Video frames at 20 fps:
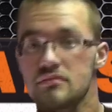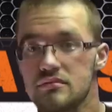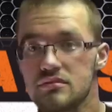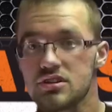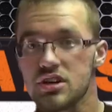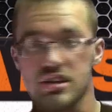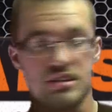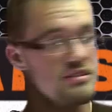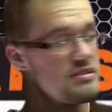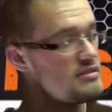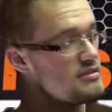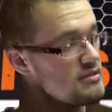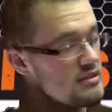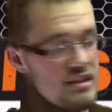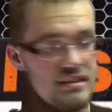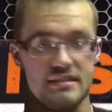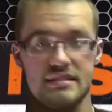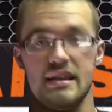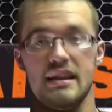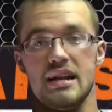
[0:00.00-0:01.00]
Just
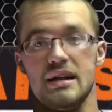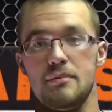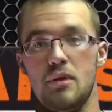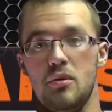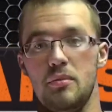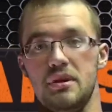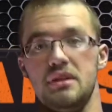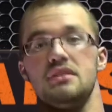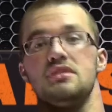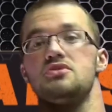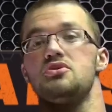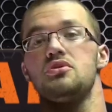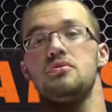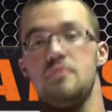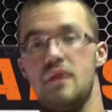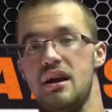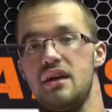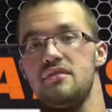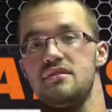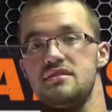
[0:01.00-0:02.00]
let's take a moment to
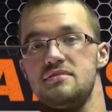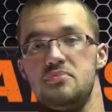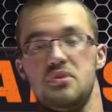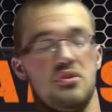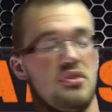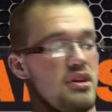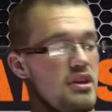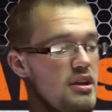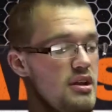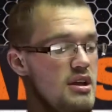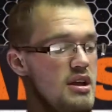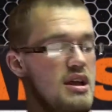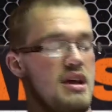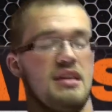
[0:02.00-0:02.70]
admire this beauty.